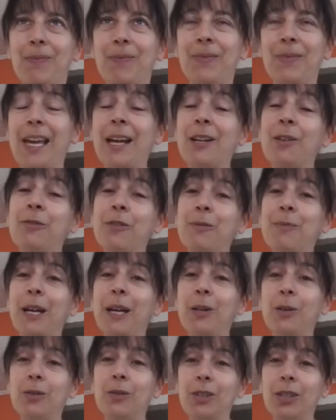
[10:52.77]
that are for
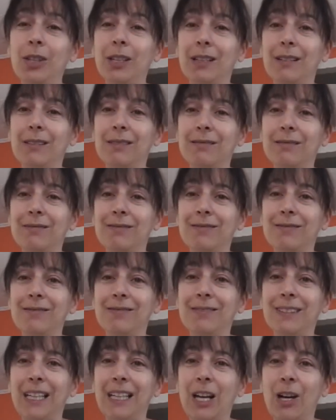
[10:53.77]
my own good.
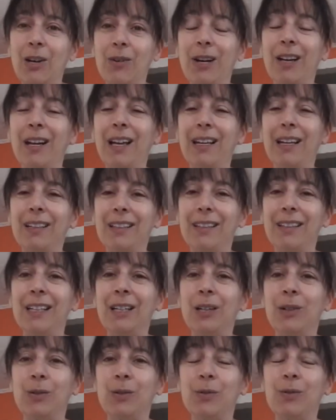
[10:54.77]

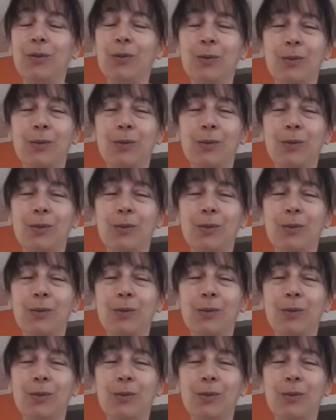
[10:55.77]
And